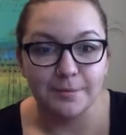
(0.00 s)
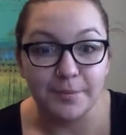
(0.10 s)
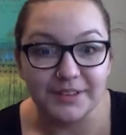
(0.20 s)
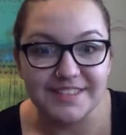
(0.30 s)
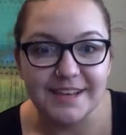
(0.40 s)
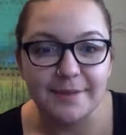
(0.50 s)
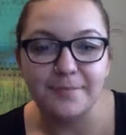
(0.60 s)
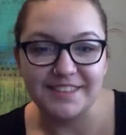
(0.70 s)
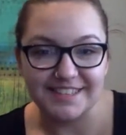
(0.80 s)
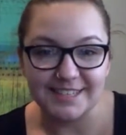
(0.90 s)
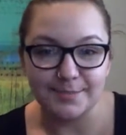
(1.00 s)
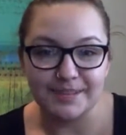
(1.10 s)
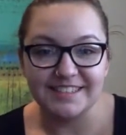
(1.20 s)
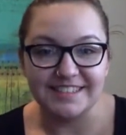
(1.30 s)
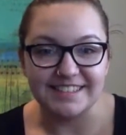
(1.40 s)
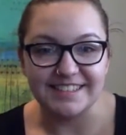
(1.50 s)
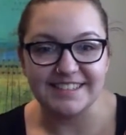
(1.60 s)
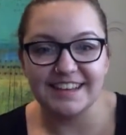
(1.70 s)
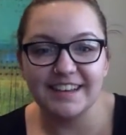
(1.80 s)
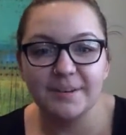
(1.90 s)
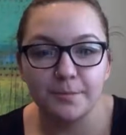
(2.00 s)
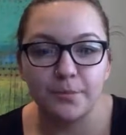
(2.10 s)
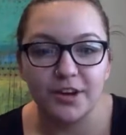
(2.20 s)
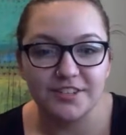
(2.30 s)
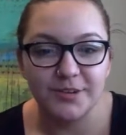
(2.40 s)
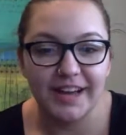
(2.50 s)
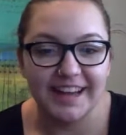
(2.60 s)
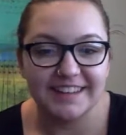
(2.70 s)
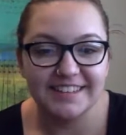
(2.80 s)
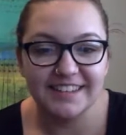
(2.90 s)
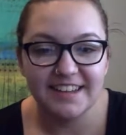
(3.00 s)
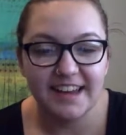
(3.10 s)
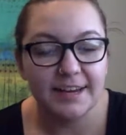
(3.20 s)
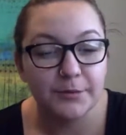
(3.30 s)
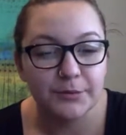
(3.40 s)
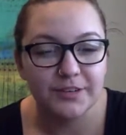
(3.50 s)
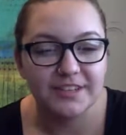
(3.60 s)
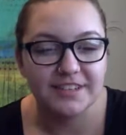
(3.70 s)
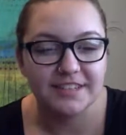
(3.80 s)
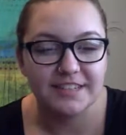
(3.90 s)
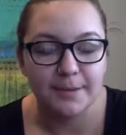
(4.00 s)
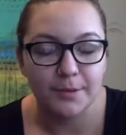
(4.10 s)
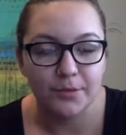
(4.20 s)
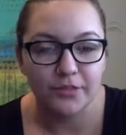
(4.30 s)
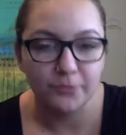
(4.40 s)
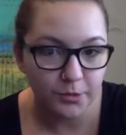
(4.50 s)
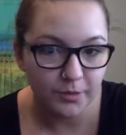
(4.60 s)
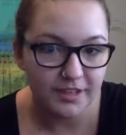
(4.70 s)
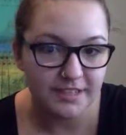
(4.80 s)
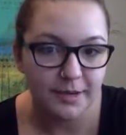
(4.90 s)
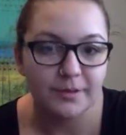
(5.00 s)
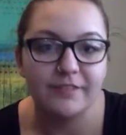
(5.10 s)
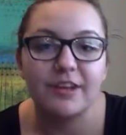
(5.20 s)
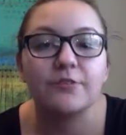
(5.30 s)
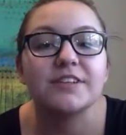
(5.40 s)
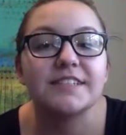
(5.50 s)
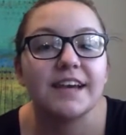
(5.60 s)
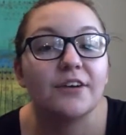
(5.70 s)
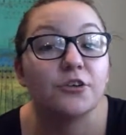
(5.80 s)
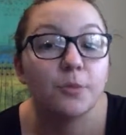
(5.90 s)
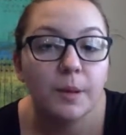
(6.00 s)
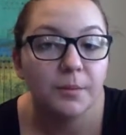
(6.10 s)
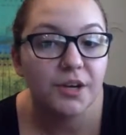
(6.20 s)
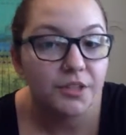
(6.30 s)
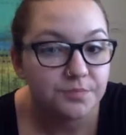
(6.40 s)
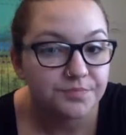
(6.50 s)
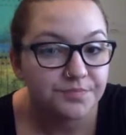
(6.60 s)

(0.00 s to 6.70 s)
builds up and the suspense is brought to a head. Anyone want to tell me what the 4th one is? Anyone have that written down or remember?